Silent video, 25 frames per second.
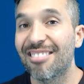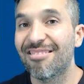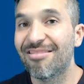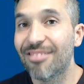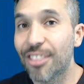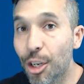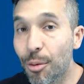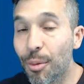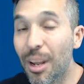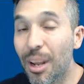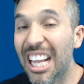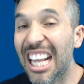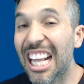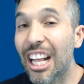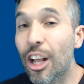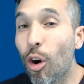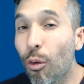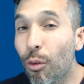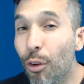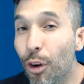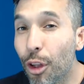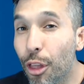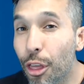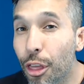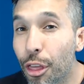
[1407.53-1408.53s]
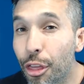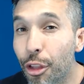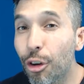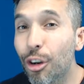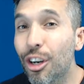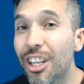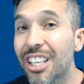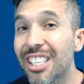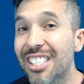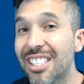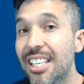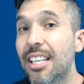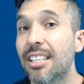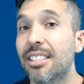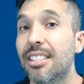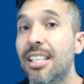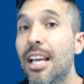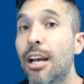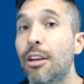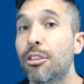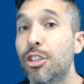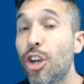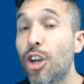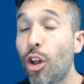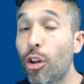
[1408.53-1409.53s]
you're making over
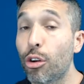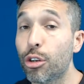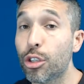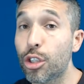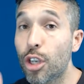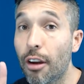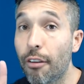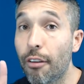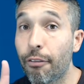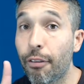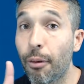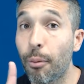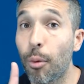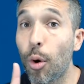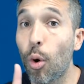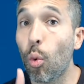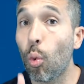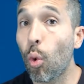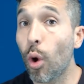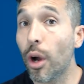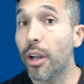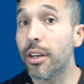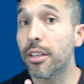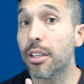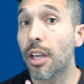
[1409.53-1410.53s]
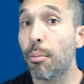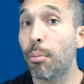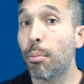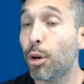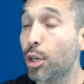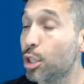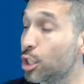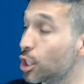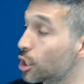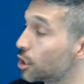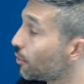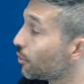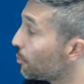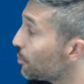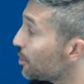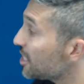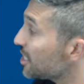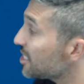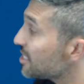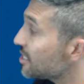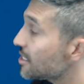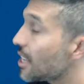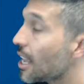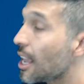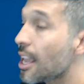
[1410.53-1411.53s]
$36,000 from a one-time purchase from the
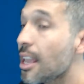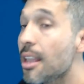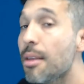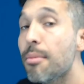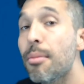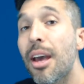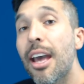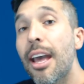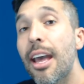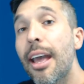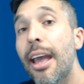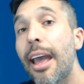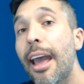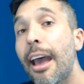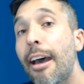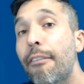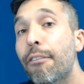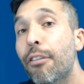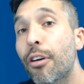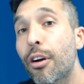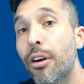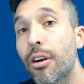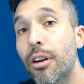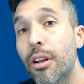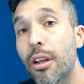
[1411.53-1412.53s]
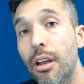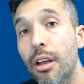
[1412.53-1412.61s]
same effort.